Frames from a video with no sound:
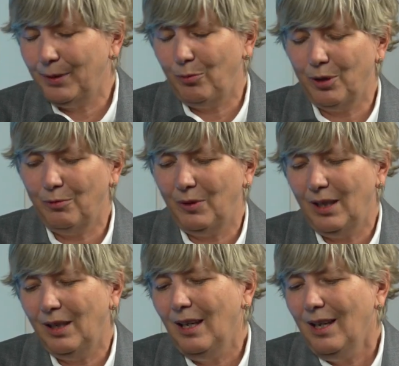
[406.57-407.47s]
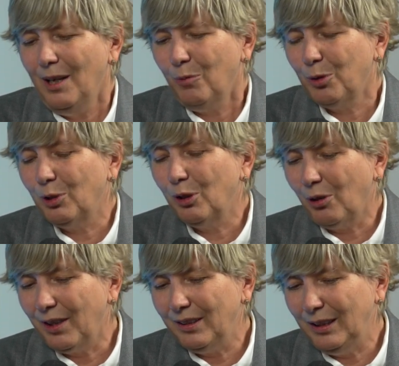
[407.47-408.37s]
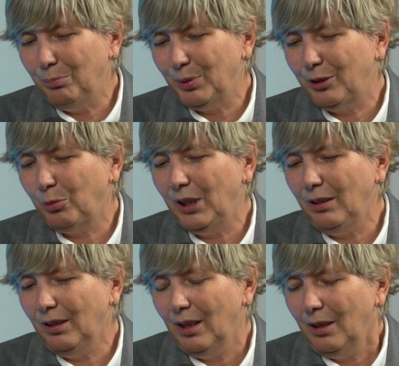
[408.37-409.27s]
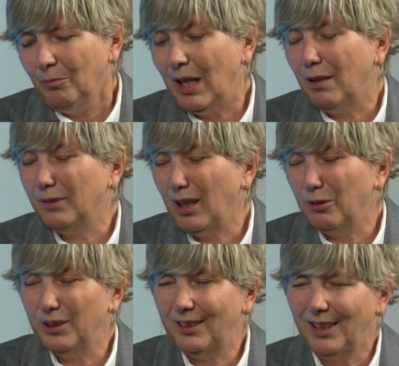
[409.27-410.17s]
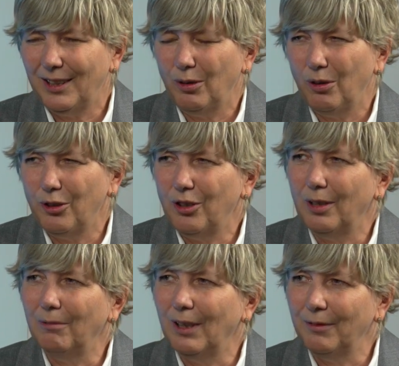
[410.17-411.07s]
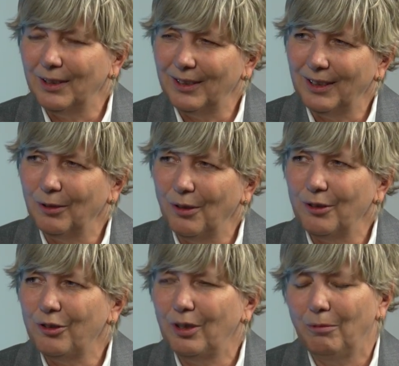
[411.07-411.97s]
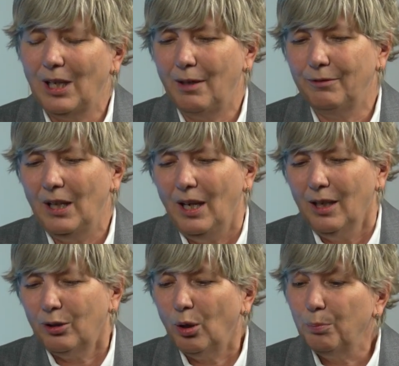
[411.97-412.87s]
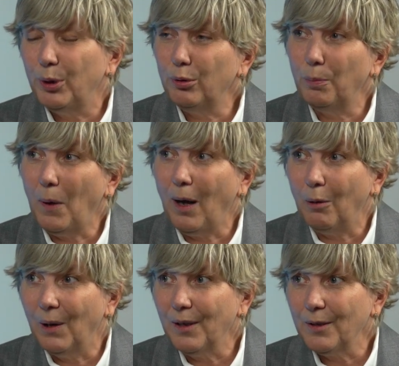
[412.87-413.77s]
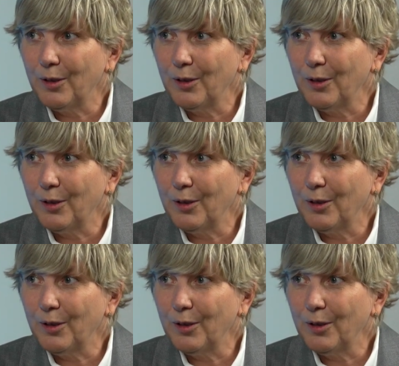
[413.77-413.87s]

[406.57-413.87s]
But what we learned in between, we have now the technology. We have the technology. We have compute power.